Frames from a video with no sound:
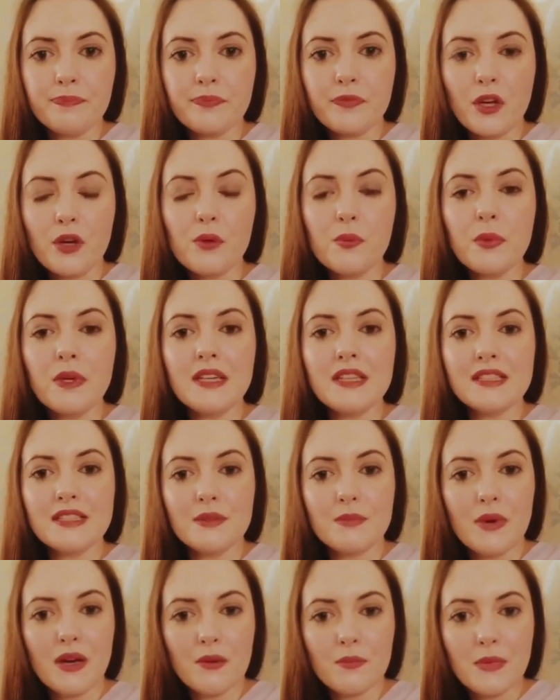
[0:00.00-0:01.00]

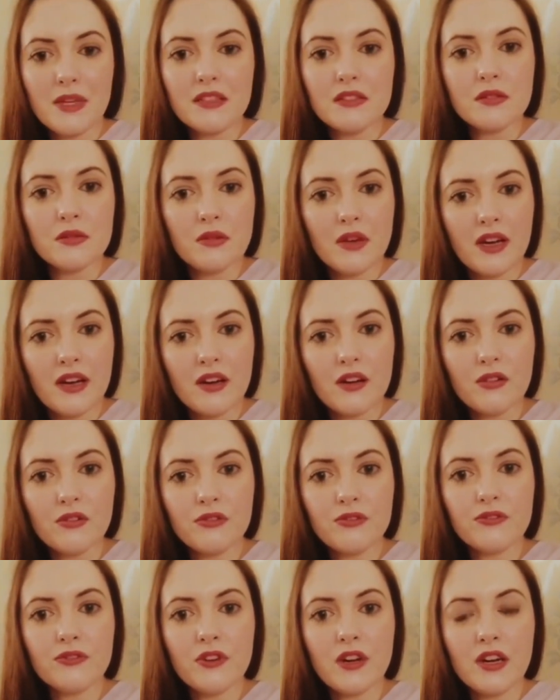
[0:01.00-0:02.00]
openness about mental
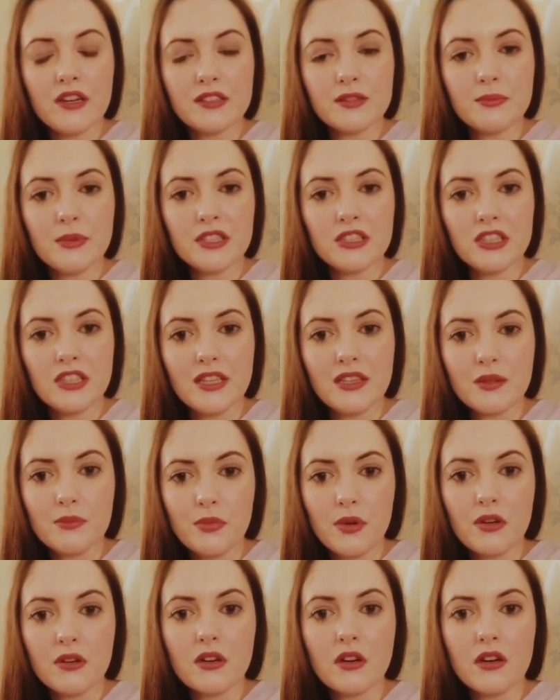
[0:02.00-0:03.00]
health, especially in the
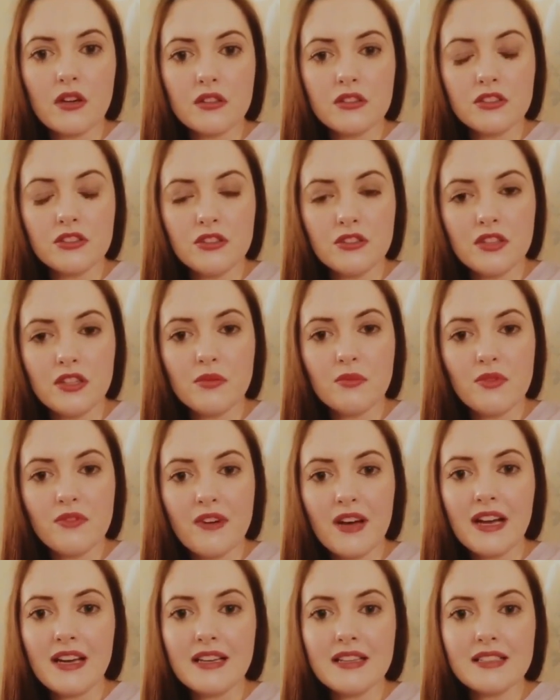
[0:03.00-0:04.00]
podcast you did
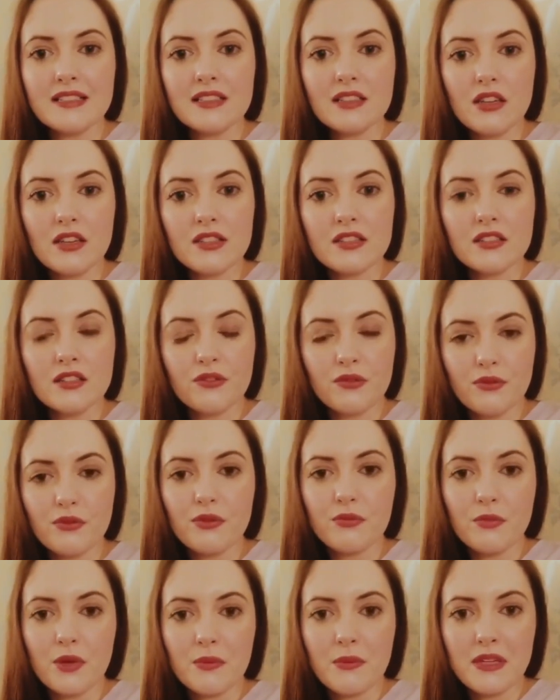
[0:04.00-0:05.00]
with Alice. I suffer
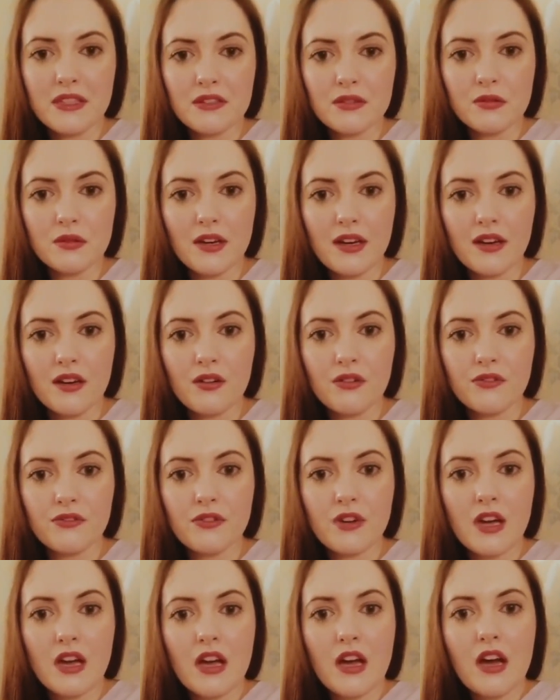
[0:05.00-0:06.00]
with my mental
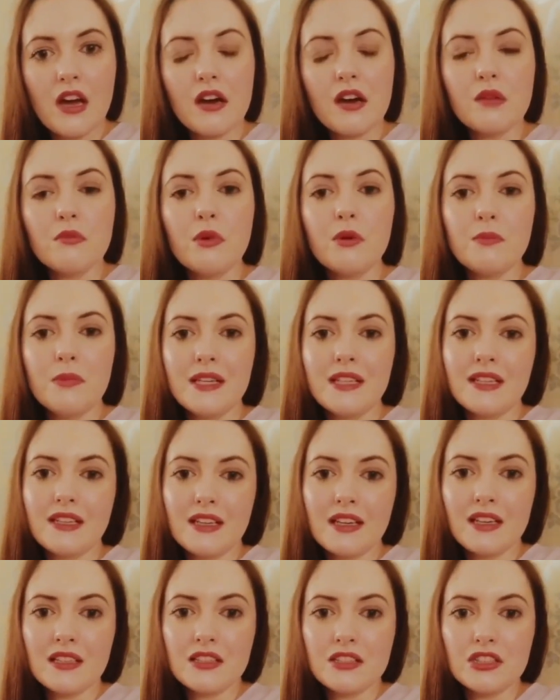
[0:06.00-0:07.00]
health and I'm on
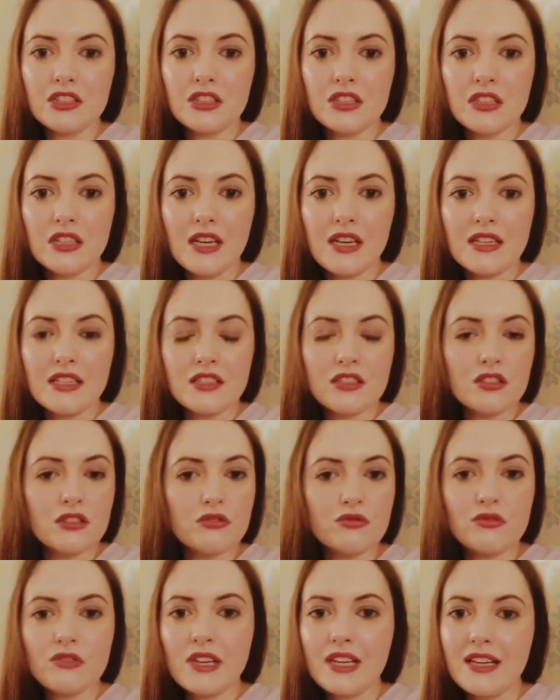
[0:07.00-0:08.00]
medication, and it
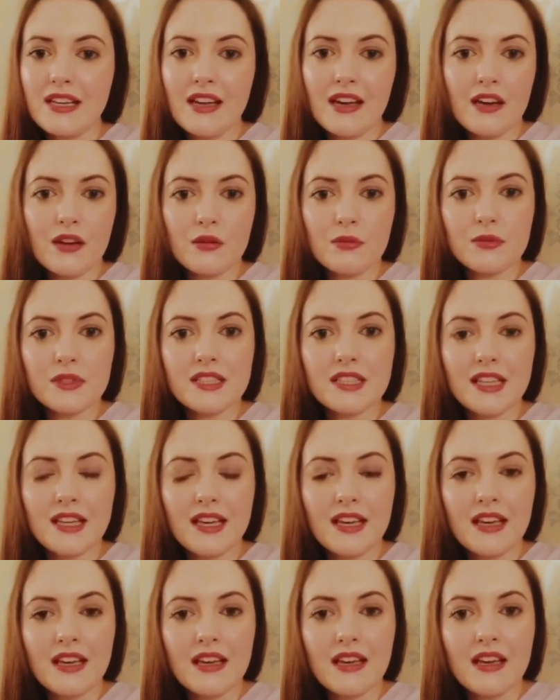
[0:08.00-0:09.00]
just really helps to
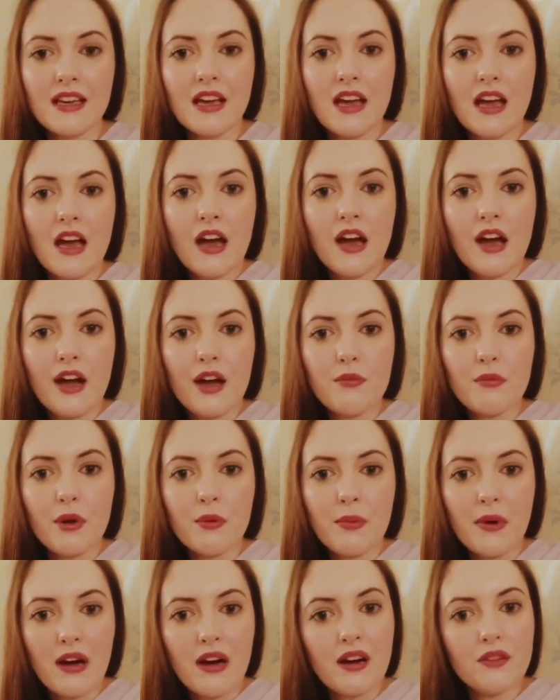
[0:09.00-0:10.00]
hear
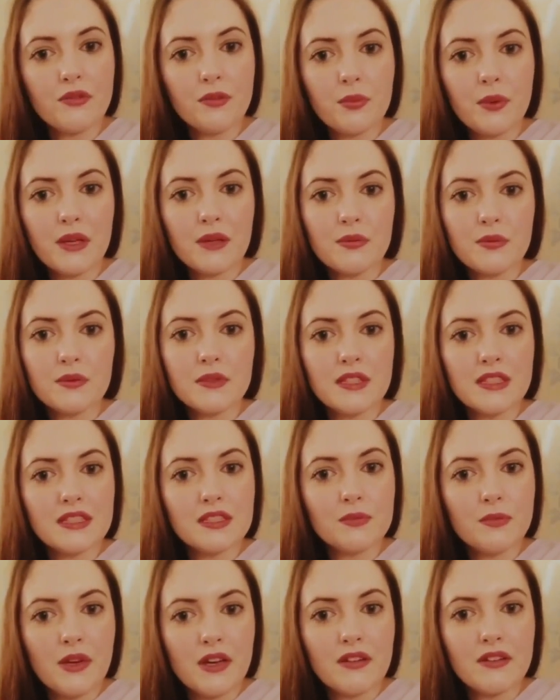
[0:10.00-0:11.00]
about other people's
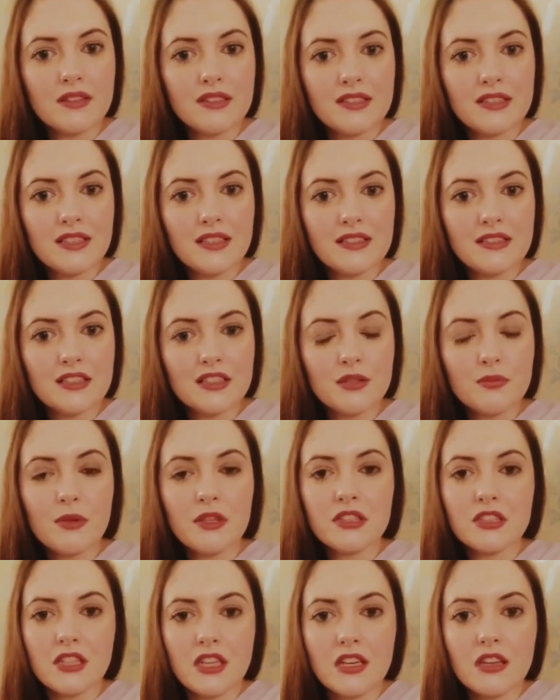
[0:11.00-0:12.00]
experiences,
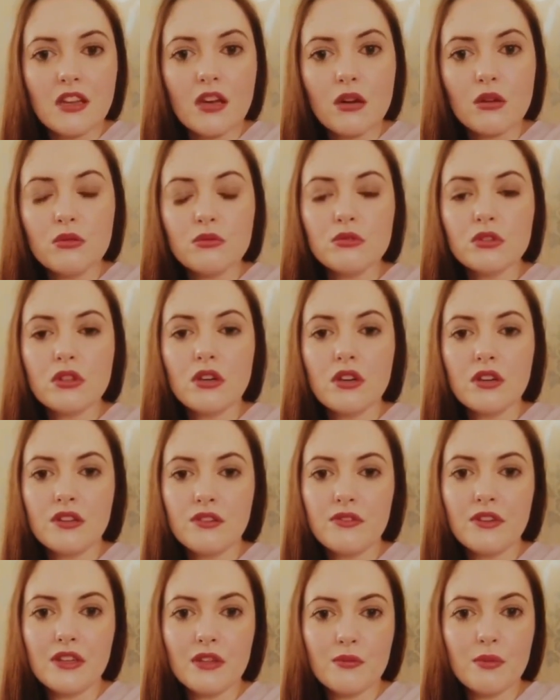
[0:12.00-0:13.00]
especially those
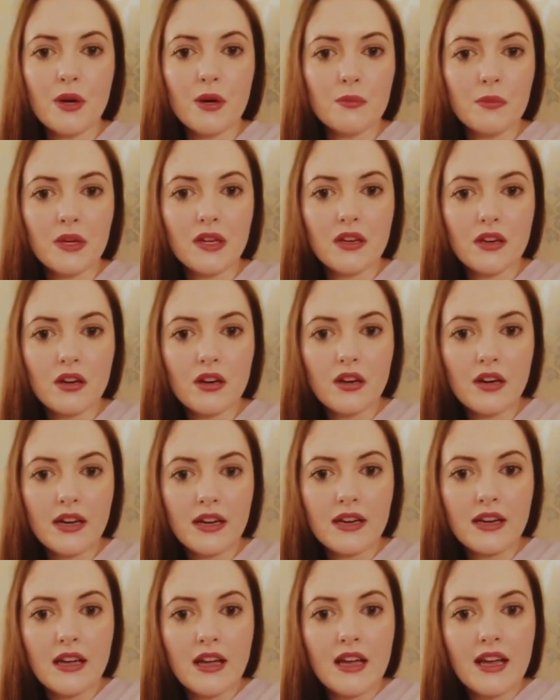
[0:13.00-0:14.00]
kind of in the public
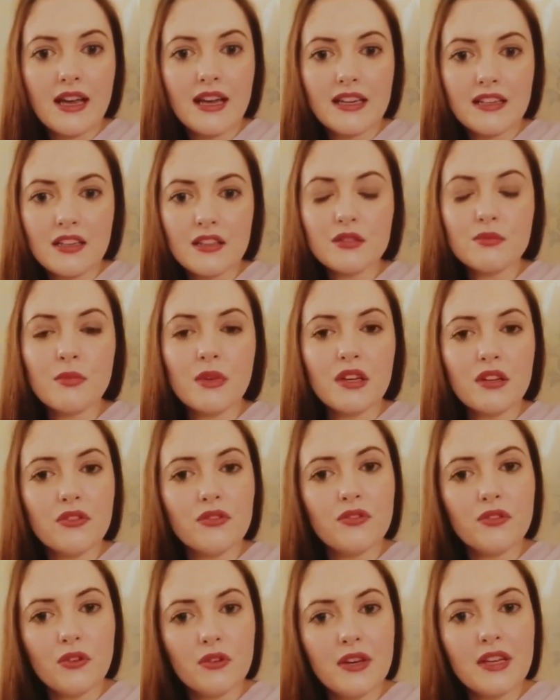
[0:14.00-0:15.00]
eye. It does make
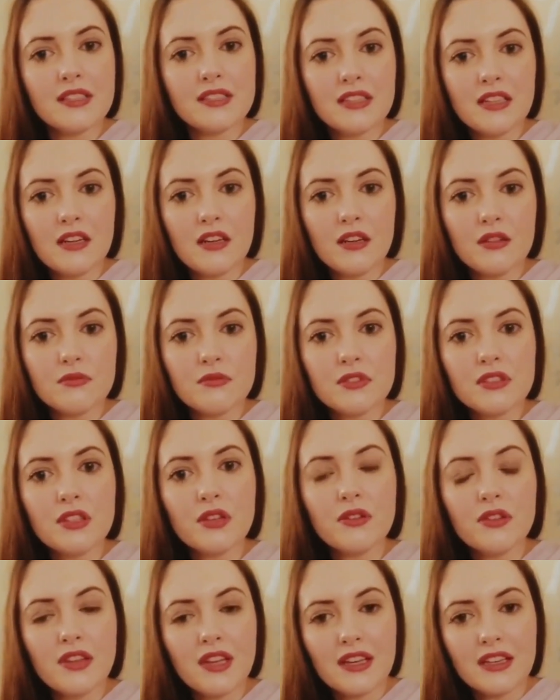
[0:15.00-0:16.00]
you feel less alone.
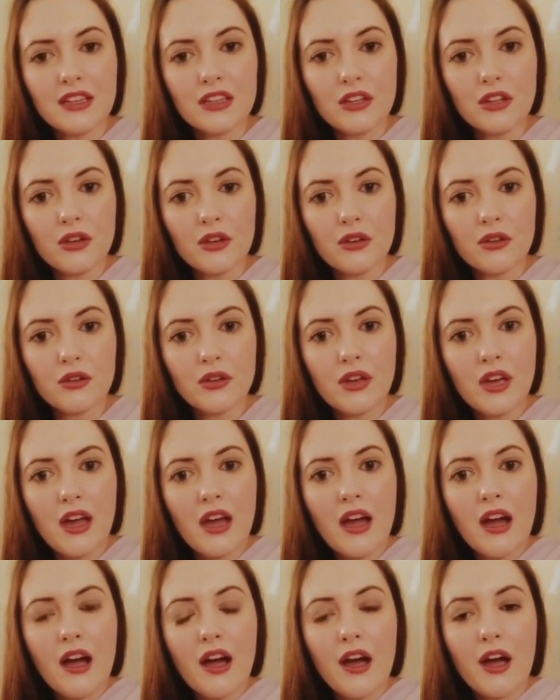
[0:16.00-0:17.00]
So thank you.
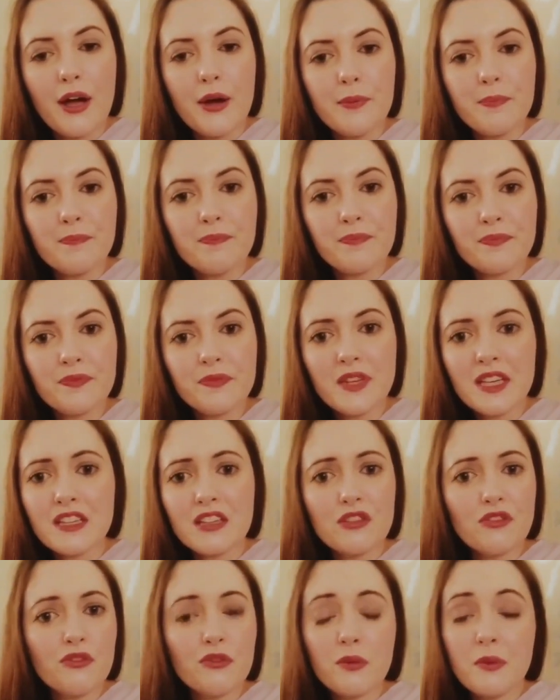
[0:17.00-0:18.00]

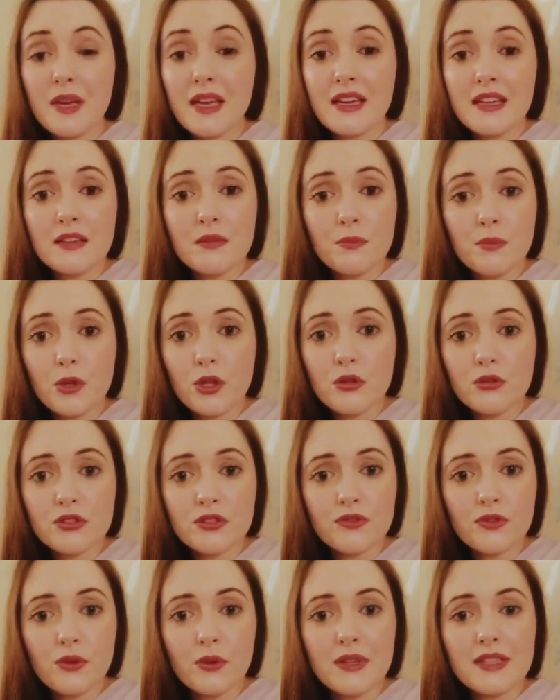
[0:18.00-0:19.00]
Thank you for being
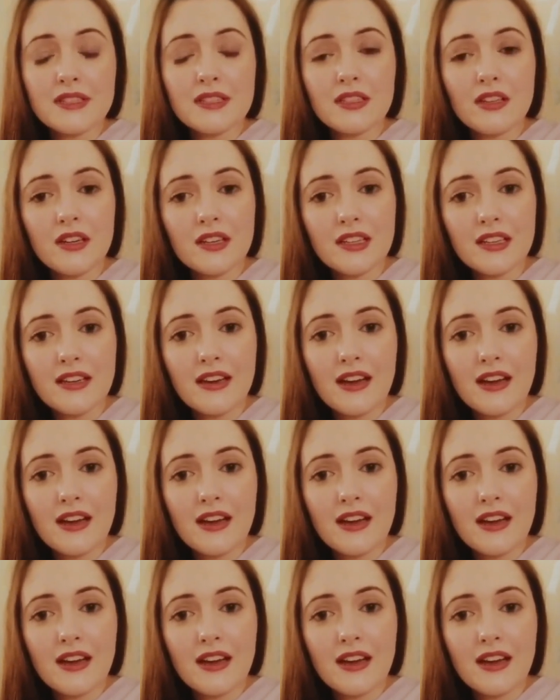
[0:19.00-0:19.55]
beautiful inside and